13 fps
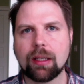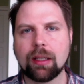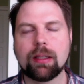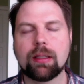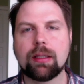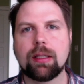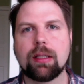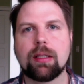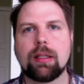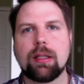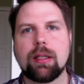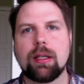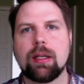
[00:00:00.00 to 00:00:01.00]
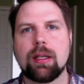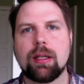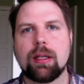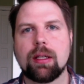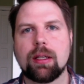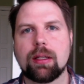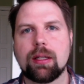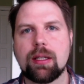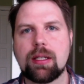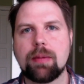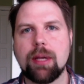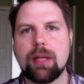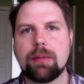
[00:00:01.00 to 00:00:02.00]
And this
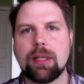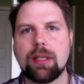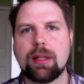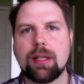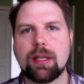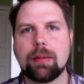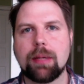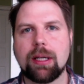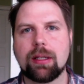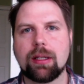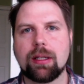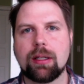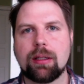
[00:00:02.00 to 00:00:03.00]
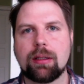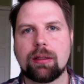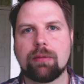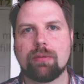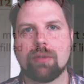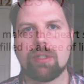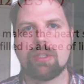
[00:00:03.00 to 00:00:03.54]
made me think about a verse